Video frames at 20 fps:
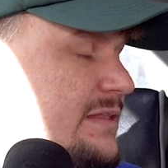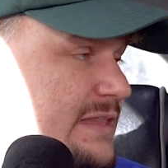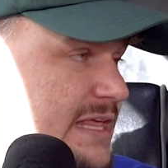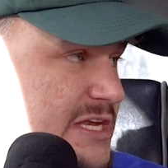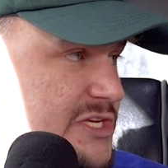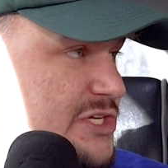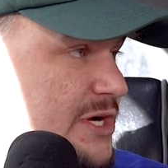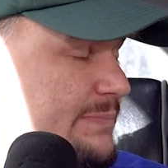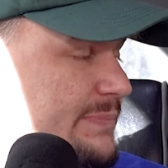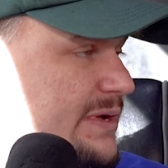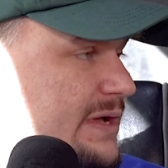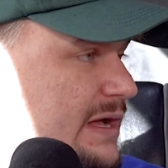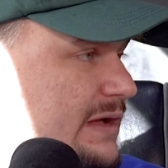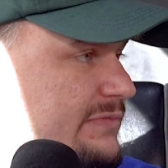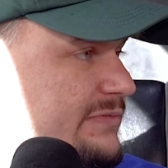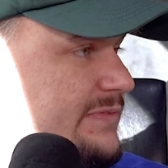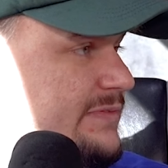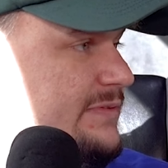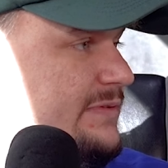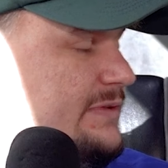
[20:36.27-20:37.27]
They jump
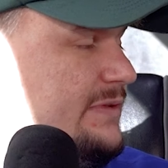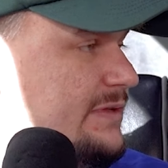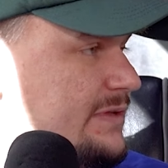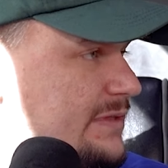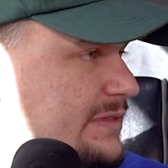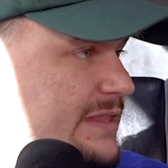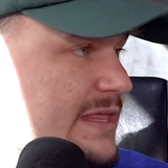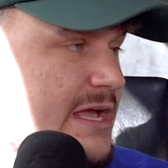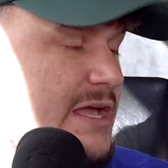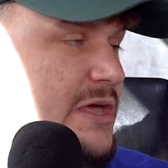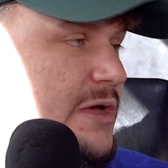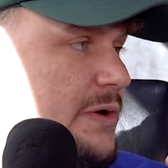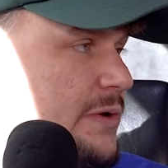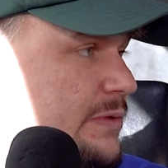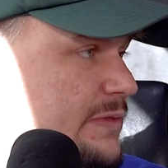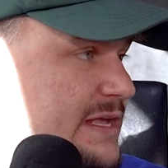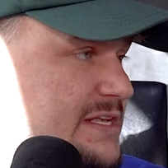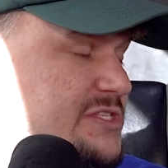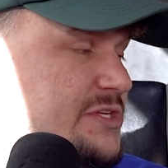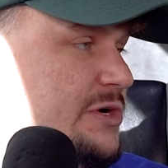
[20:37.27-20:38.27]
off. Of course, they, they go.
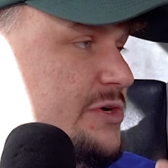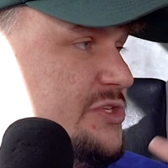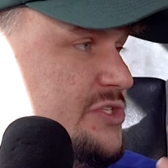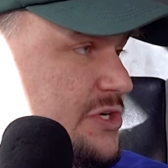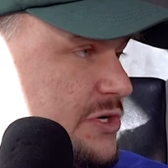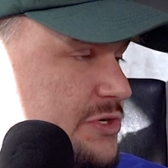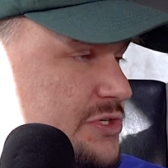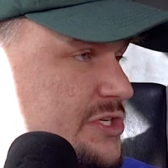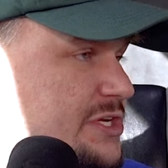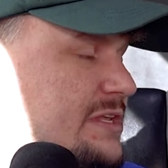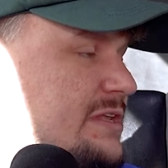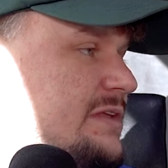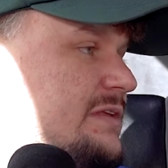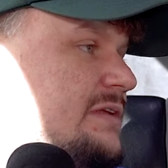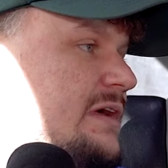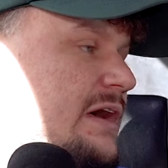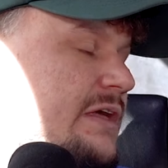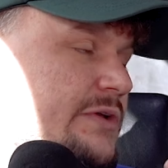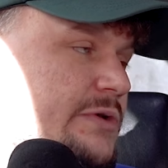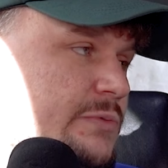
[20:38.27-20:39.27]
Going. They start
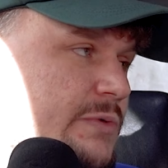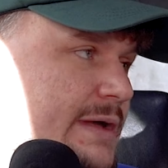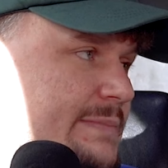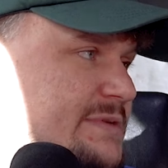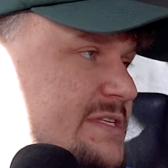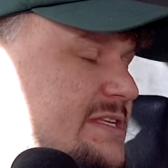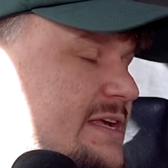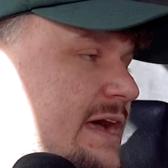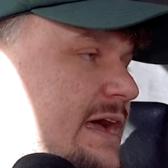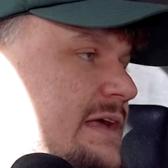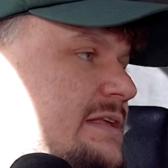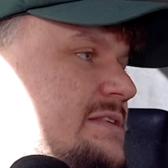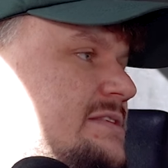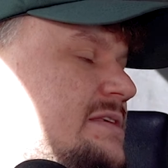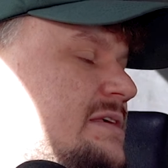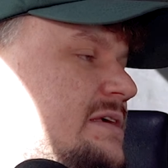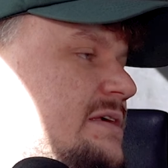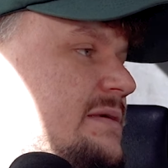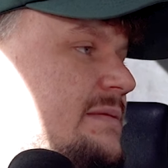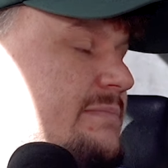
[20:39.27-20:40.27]
searching other
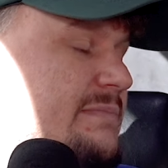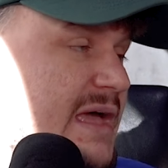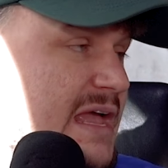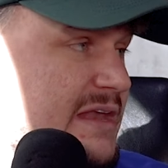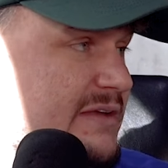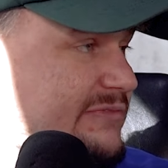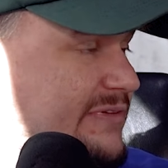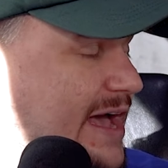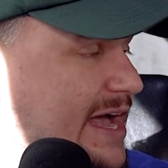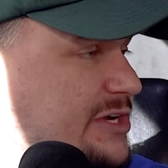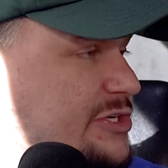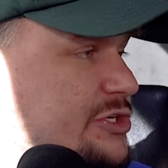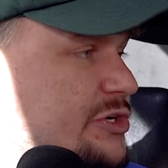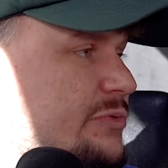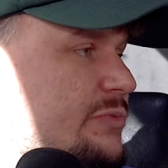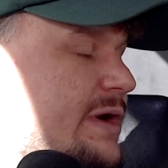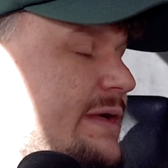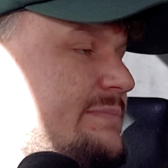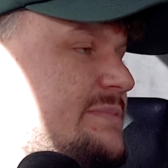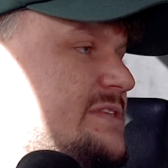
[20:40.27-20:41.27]
websites,
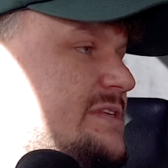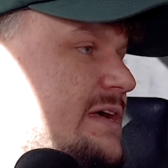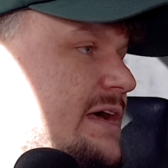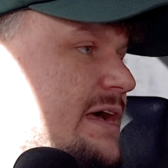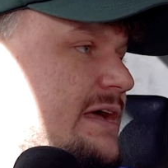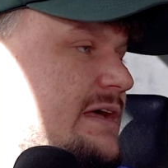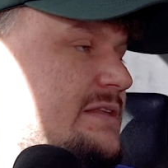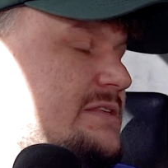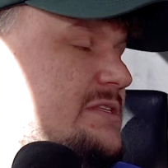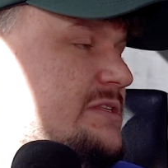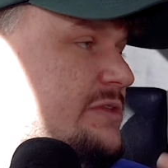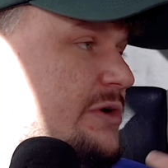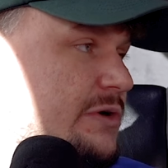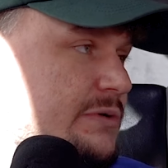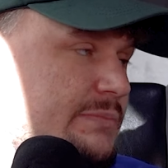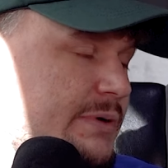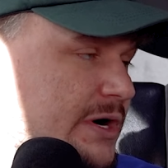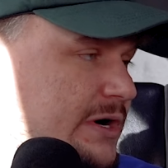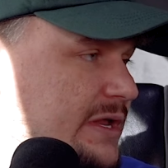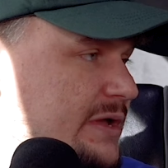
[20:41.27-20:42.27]
manufacturer websites,
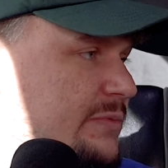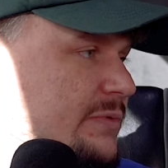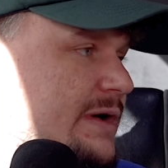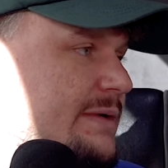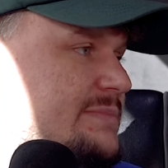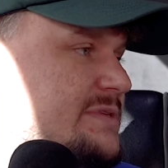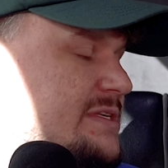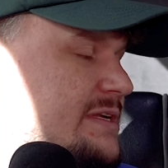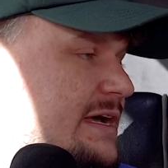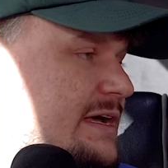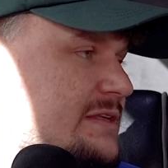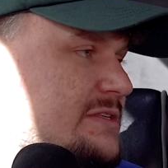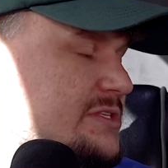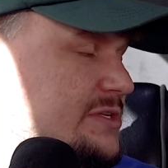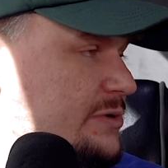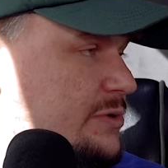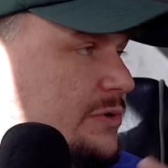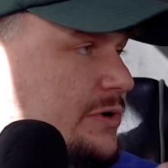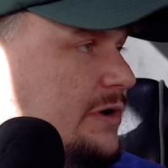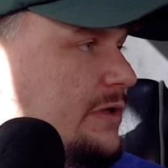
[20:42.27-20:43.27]
third-party websites.
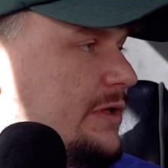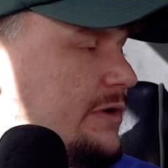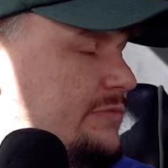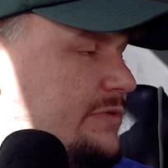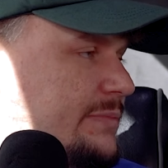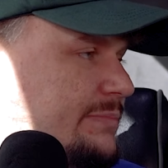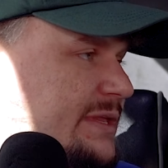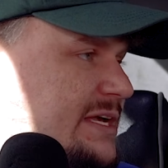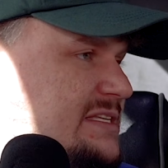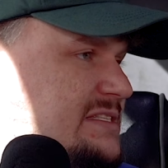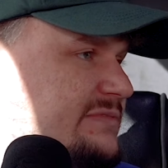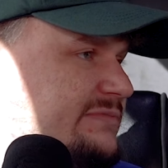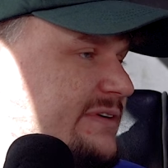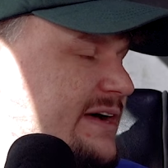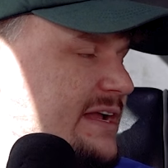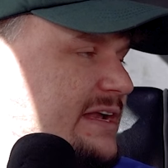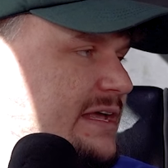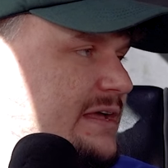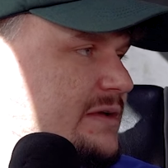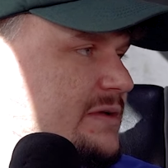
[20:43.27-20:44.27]
They're going all over the place to
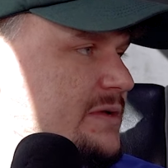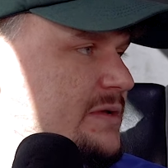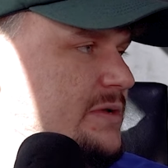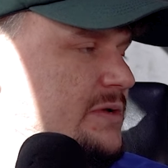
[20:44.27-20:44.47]
find it.